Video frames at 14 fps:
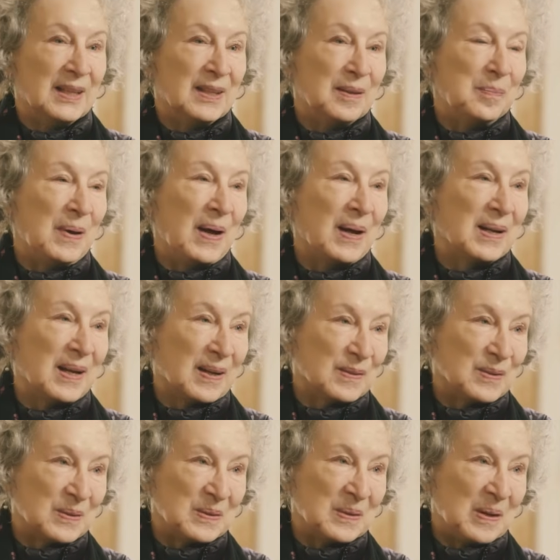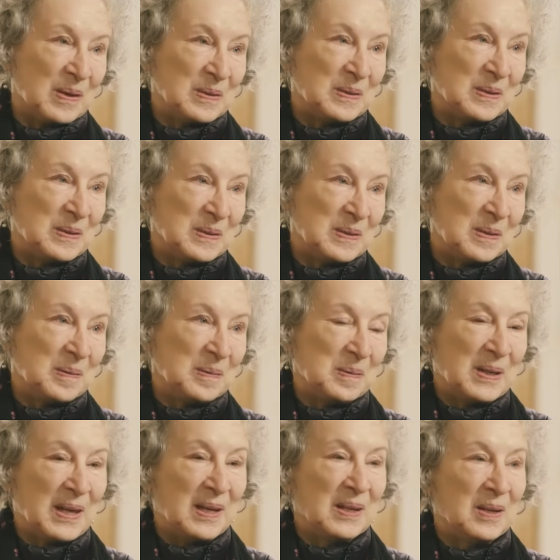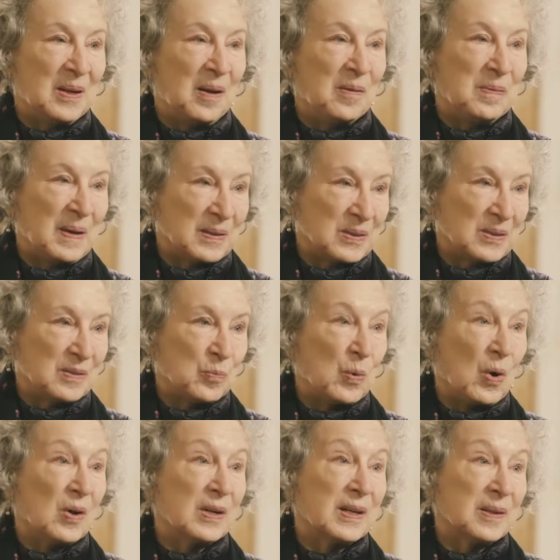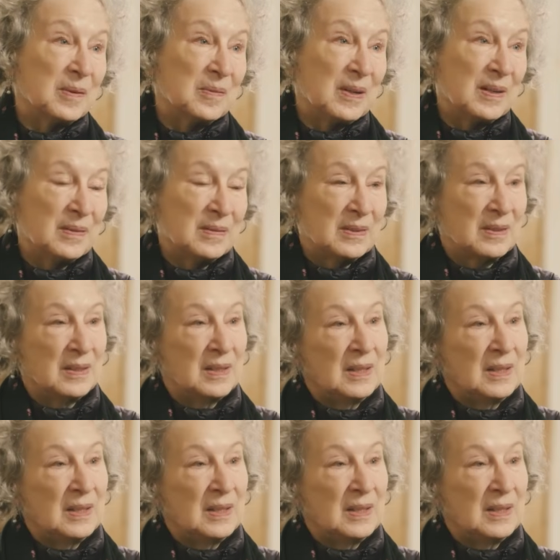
the back exercises, getting enough exercise, walking around.